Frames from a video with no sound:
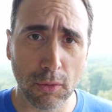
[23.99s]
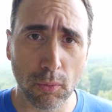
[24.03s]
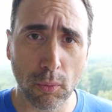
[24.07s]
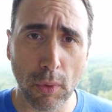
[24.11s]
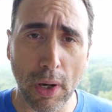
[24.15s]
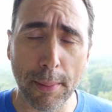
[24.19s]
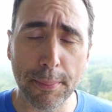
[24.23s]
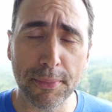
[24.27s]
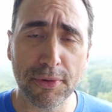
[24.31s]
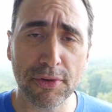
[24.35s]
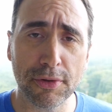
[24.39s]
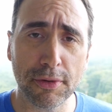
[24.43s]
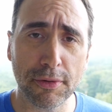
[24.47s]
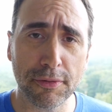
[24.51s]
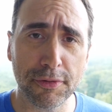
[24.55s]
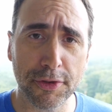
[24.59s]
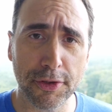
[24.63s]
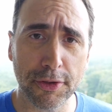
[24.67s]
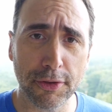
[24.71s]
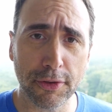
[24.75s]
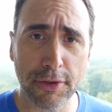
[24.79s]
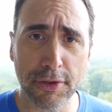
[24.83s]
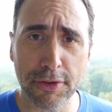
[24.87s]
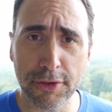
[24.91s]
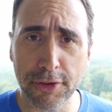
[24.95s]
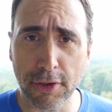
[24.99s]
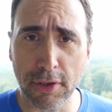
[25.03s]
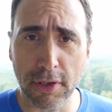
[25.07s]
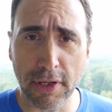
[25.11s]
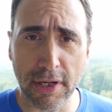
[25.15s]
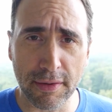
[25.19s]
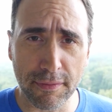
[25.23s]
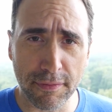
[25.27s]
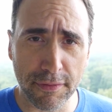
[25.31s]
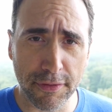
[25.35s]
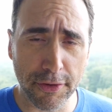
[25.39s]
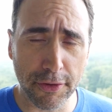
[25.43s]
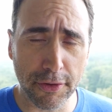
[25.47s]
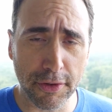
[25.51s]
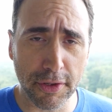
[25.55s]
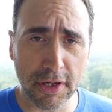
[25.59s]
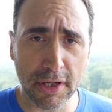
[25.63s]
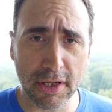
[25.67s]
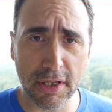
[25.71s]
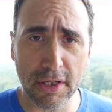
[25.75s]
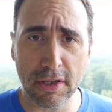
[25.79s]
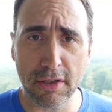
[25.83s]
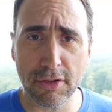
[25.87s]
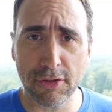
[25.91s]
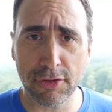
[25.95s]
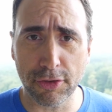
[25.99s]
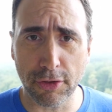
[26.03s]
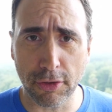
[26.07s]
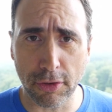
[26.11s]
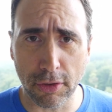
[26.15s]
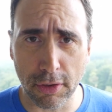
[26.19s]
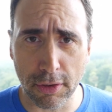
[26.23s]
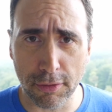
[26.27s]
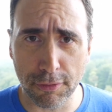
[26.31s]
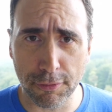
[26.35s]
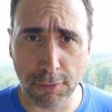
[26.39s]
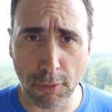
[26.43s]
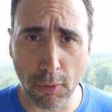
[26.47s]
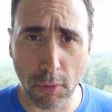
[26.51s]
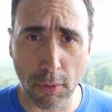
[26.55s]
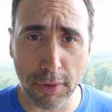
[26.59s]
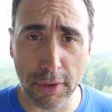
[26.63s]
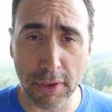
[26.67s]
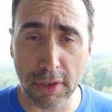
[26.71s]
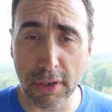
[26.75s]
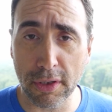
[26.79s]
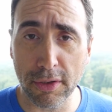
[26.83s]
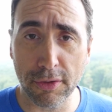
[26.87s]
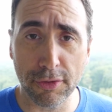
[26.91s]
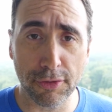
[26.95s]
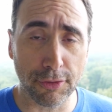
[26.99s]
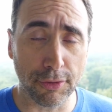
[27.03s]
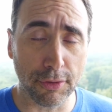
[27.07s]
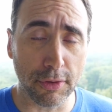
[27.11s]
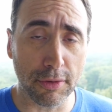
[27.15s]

What happens if you're in your late 30s, your early 40s,